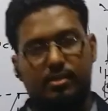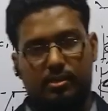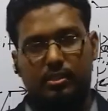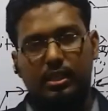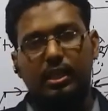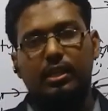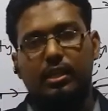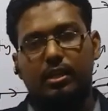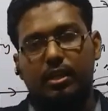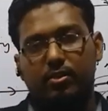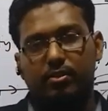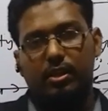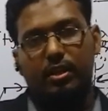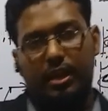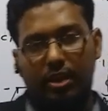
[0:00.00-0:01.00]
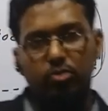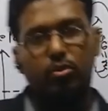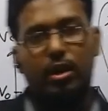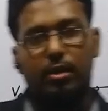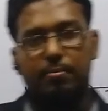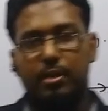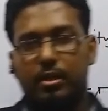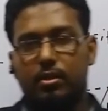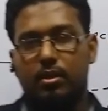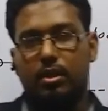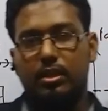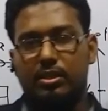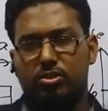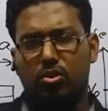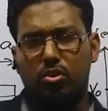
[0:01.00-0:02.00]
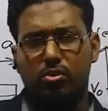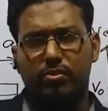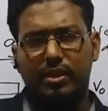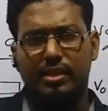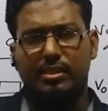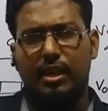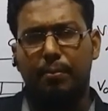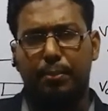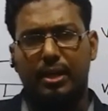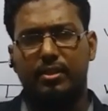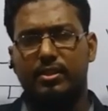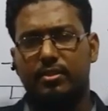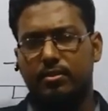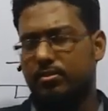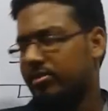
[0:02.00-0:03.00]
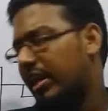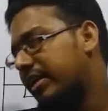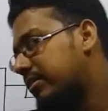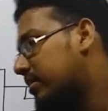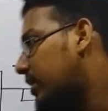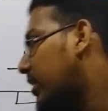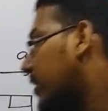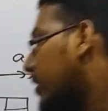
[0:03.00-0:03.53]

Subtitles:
seen in our environment. It's always happening, right?